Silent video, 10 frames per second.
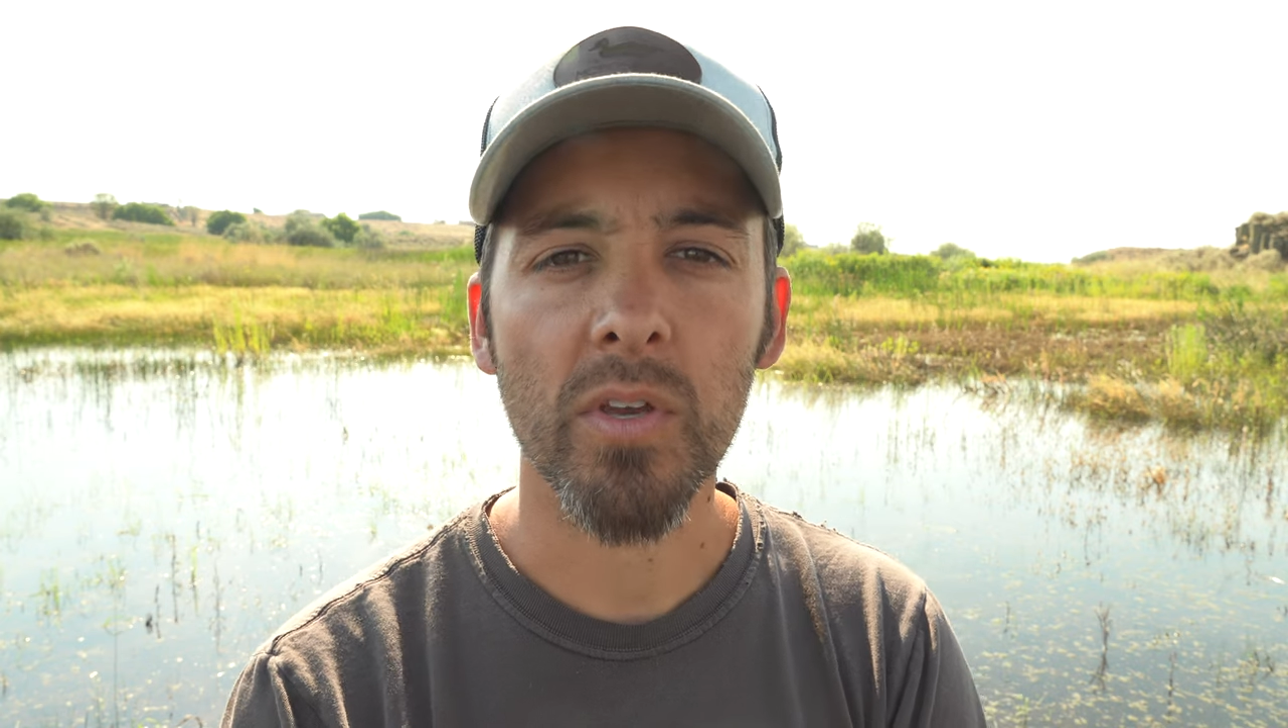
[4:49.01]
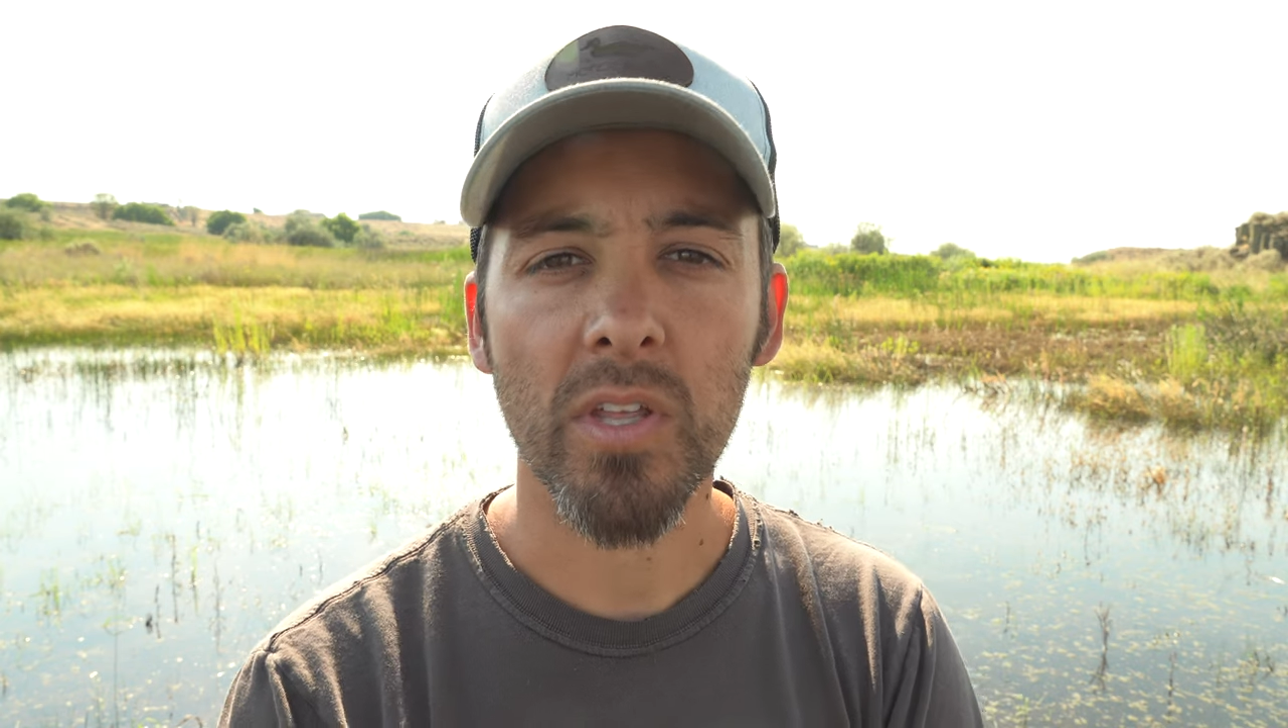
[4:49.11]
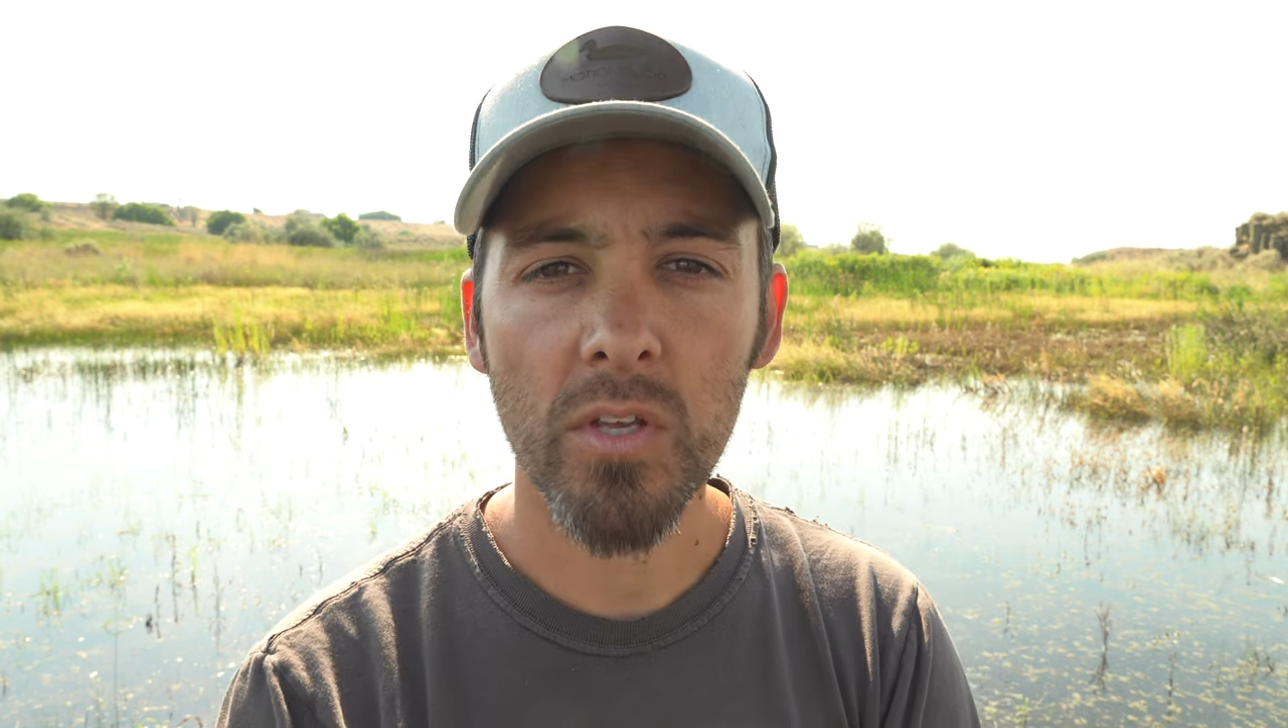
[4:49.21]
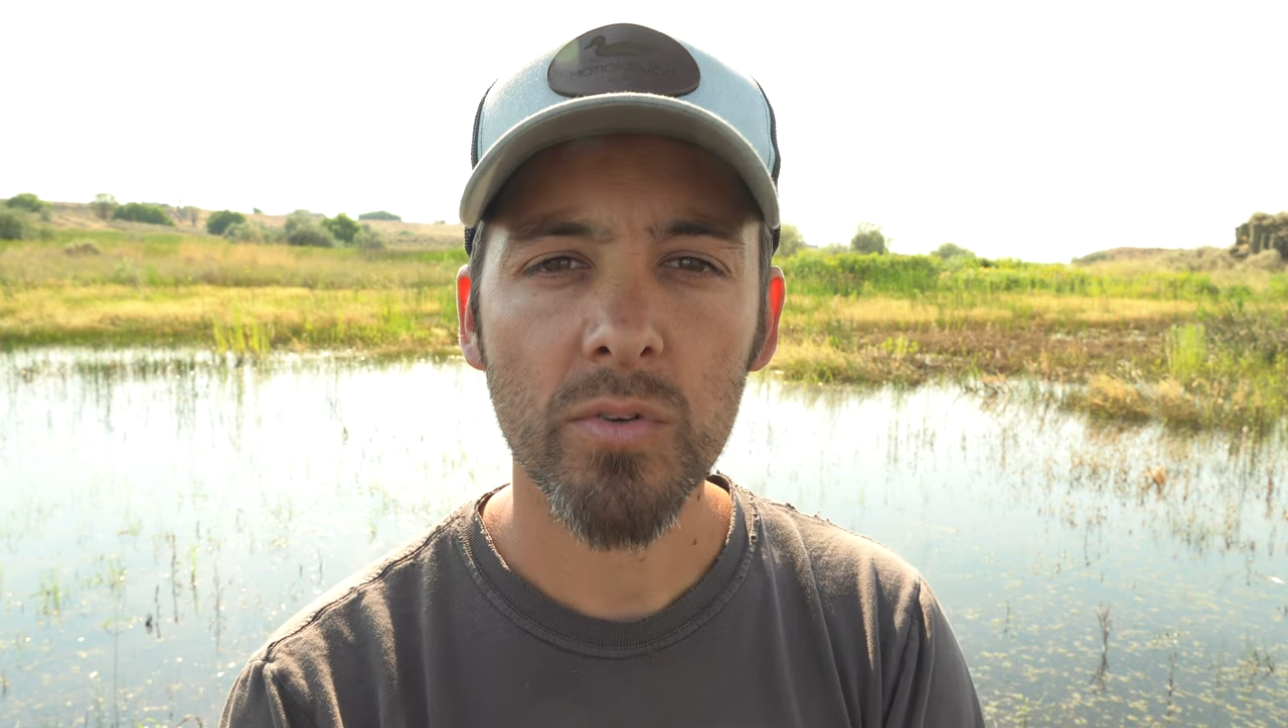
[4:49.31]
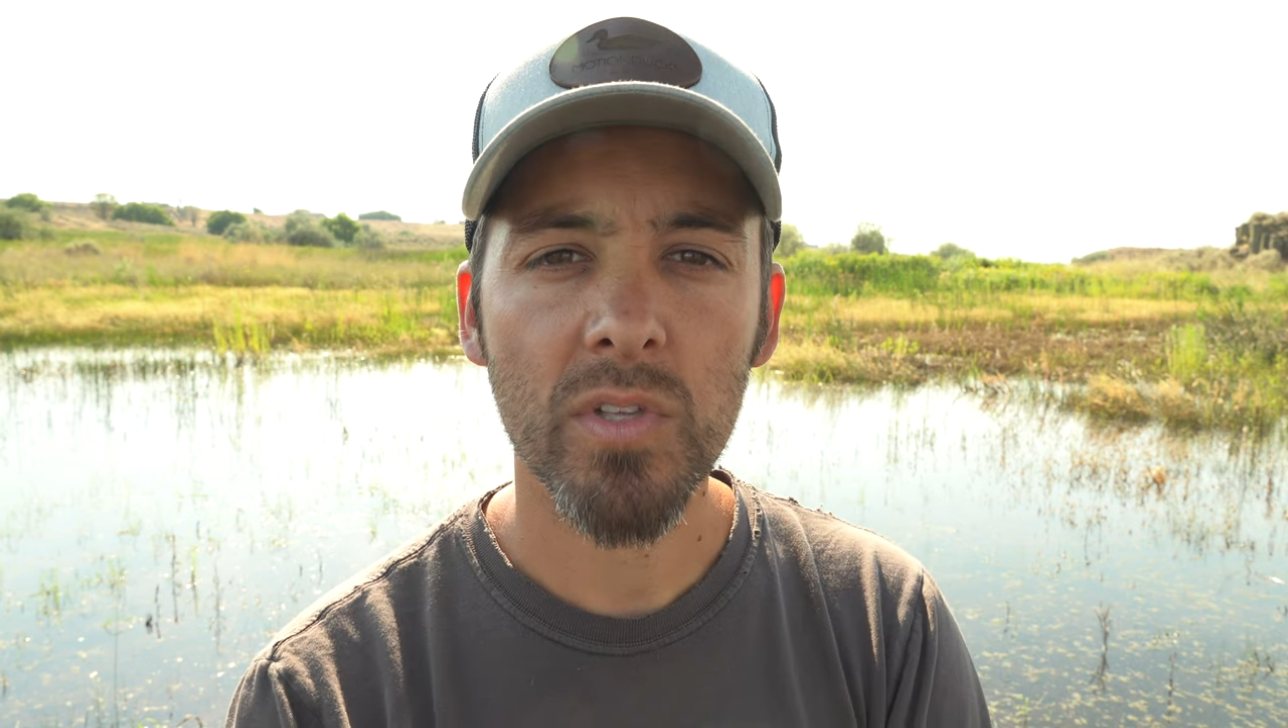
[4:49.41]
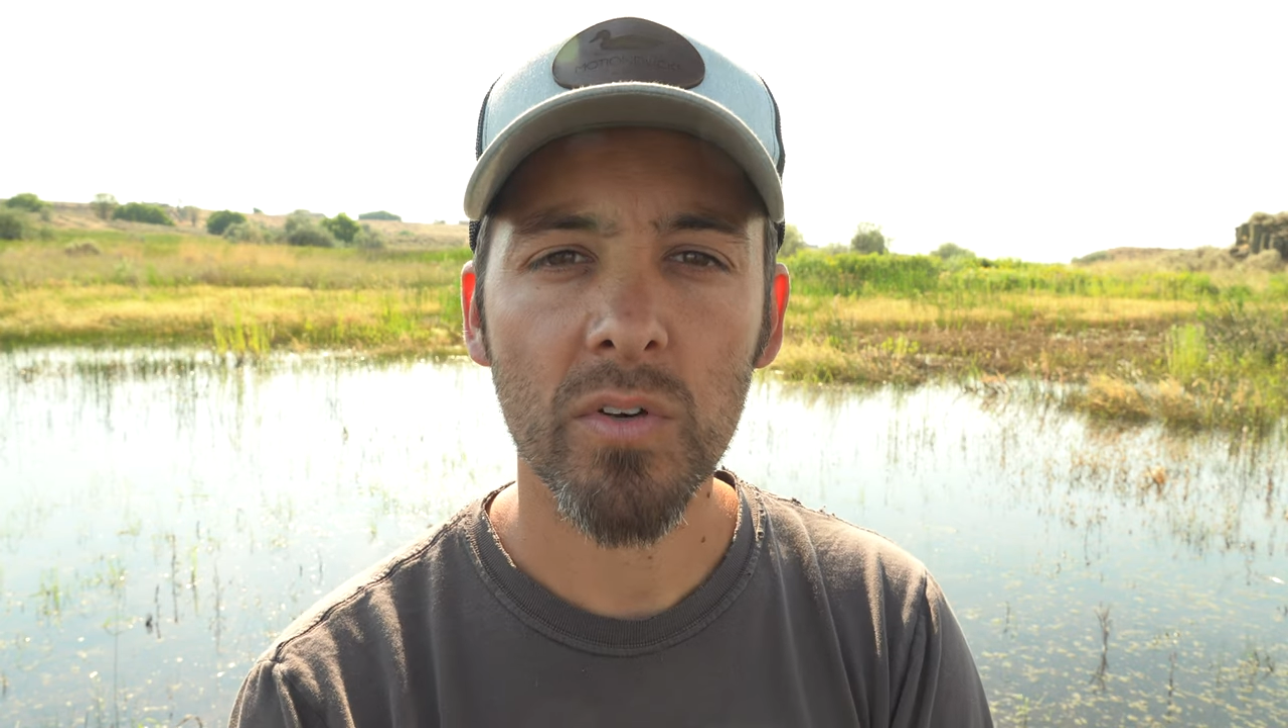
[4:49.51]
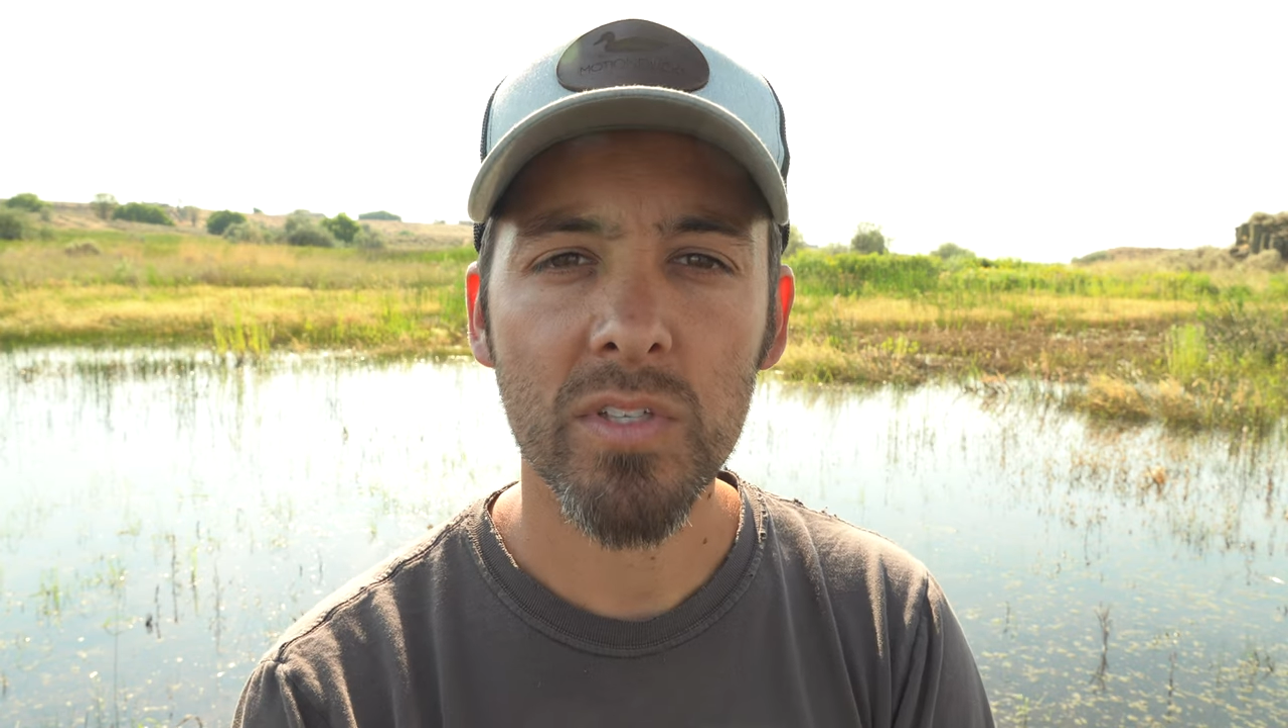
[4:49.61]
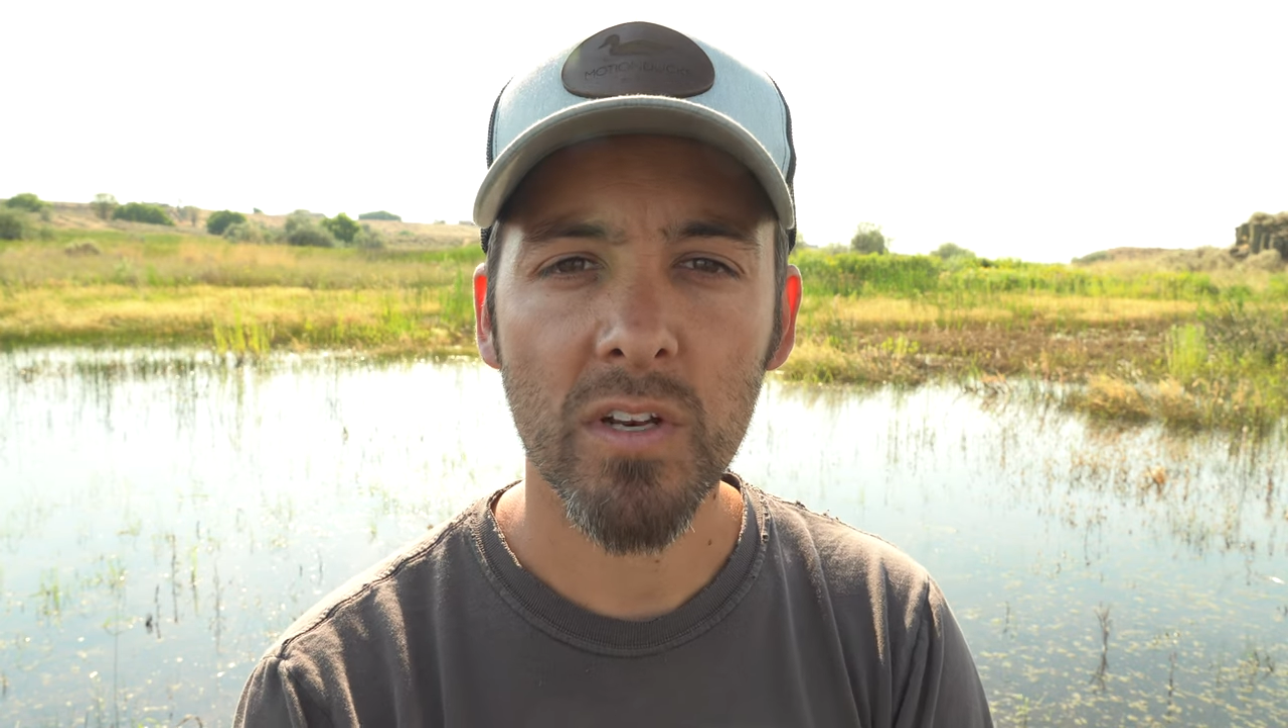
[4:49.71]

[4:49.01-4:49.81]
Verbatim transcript: you can use those